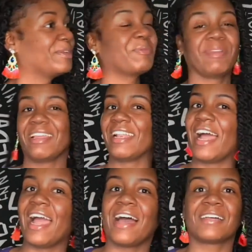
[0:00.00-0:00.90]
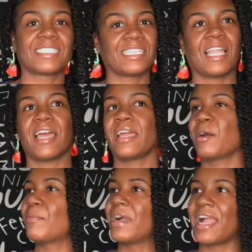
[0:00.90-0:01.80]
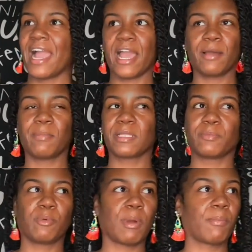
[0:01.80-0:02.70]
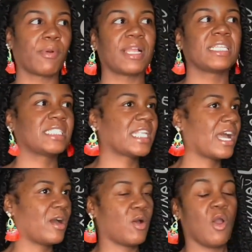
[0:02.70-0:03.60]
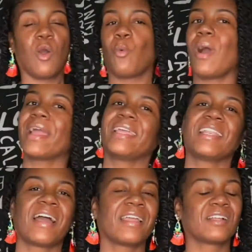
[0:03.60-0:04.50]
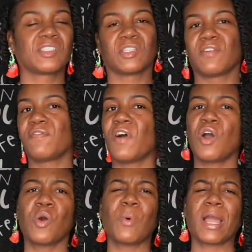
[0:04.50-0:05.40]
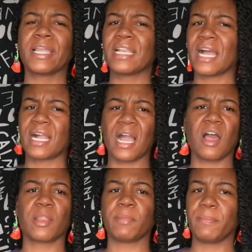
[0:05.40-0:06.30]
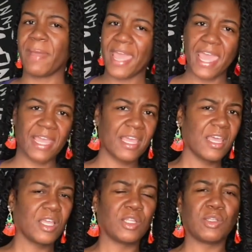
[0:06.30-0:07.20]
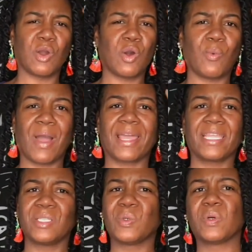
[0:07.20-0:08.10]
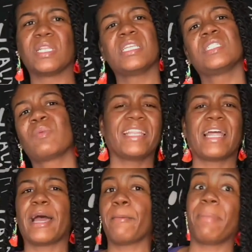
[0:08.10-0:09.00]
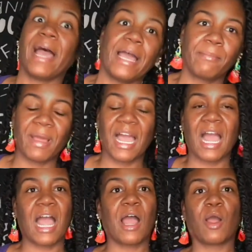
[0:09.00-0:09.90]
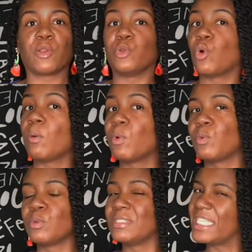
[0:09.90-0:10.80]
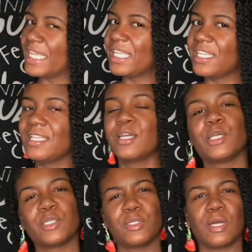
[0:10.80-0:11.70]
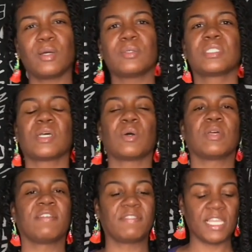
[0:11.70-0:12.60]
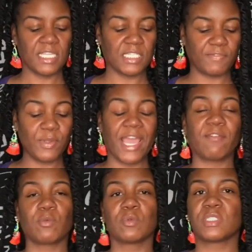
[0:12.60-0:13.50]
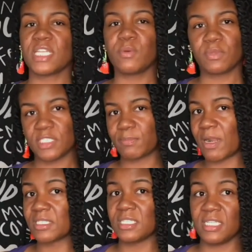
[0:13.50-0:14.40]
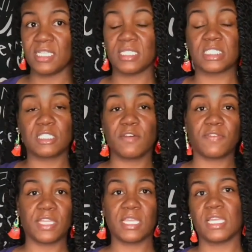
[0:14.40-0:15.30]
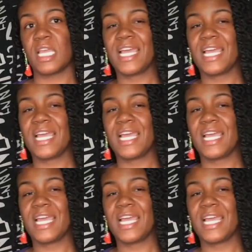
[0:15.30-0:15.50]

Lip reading: be in the house like, oh my God, I'm about to put my brains out. Why he not answering the phone? Why he not calling me back? You know, why he doing this? Why he not abiding by our normal routine? You know, so if you have a routine with this person, then stuff get